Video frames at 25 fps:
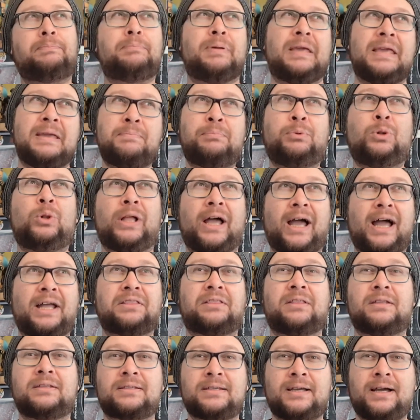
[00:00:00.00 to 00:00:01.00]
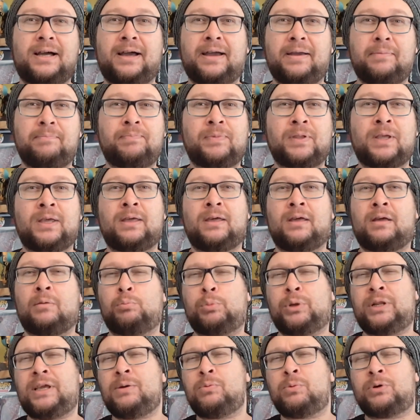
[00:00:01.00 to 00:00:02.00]
people at the time
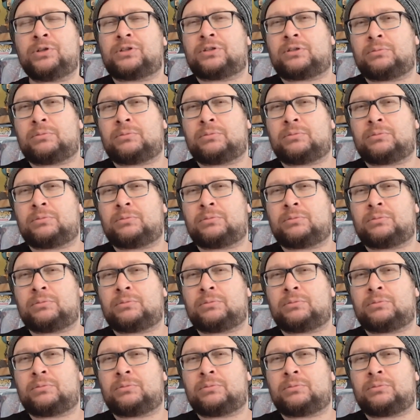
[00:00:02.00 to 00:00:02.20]
but he wanted